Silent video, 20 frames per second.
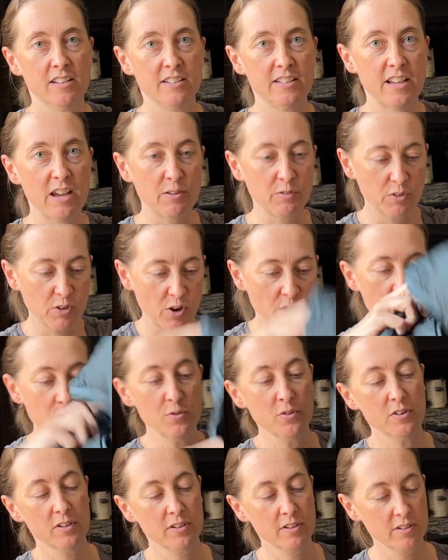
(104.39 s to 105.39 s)
down
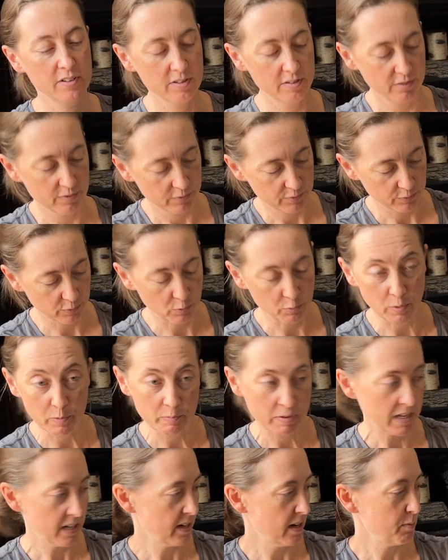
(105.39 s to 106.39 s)
coat for
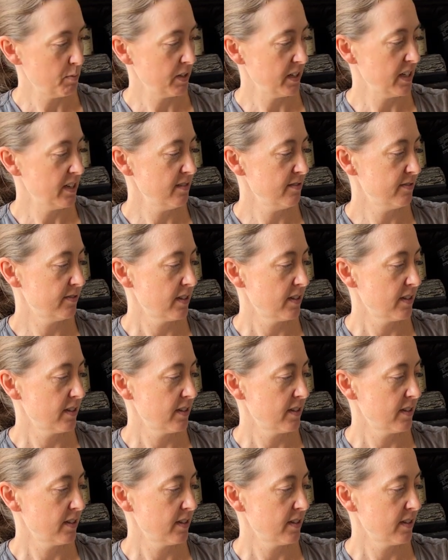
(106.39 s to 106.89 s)
women, I believe.